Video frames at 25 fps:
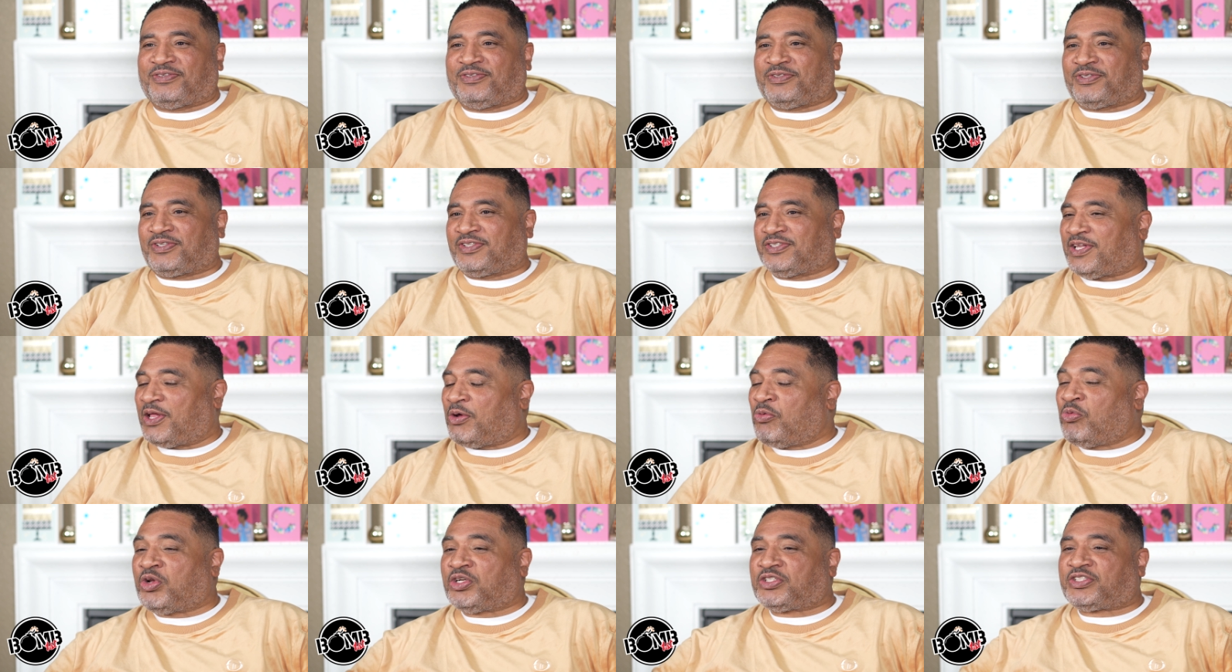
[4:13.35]
Cause they
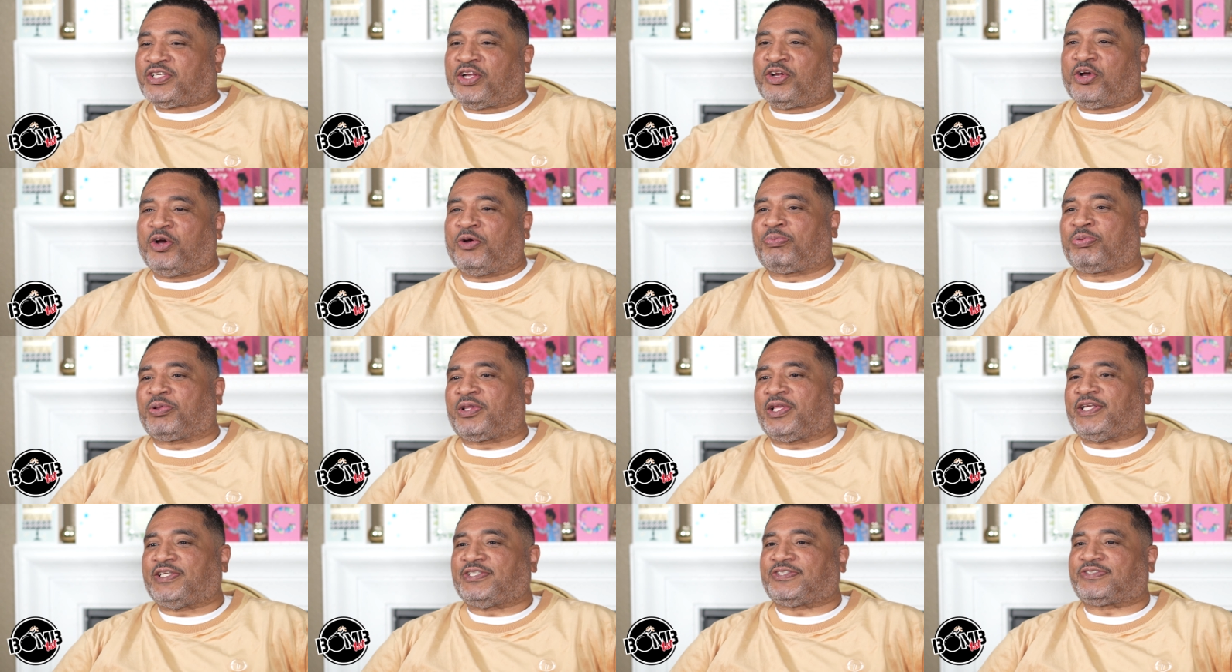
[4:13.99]
wanna take her
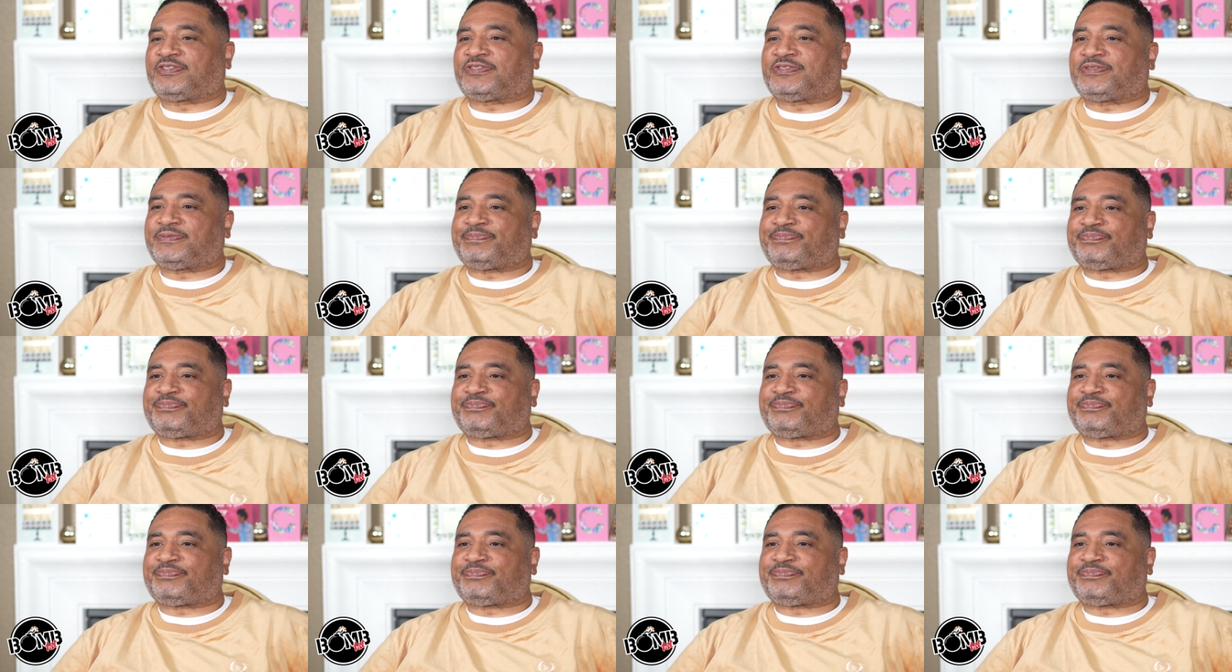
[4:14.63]
place.